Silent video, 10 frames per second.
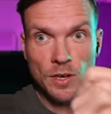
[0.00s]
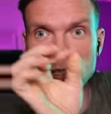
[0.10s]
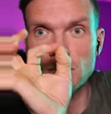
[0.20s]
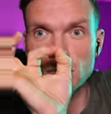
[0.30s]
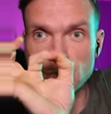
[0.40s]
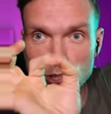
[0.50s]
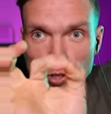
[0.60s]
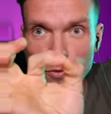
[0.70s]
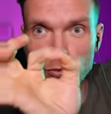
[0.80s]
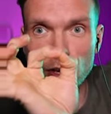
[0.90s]
face, the
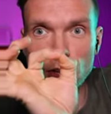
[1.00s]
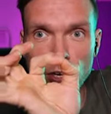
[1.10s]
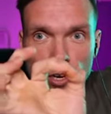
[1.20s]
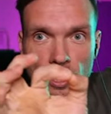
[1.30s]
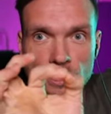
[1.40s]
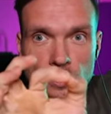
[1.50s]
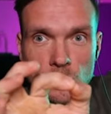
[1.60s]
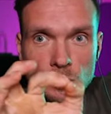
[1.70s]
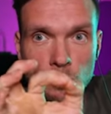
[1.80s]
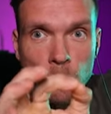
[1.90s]
softer the light
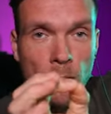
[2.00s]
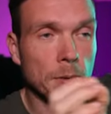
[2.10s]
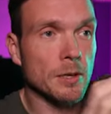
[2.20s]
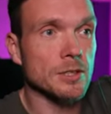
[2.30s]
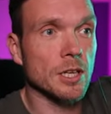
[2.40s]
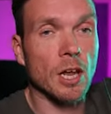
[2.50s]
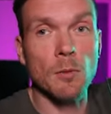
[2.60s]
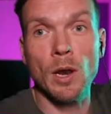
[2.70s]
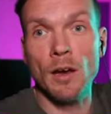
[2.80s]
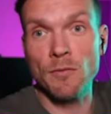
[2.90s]
source will be because the light
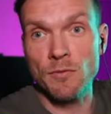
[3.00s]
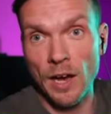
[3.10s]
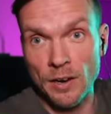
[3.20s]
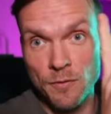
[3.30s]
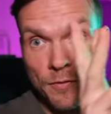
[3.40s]
will have had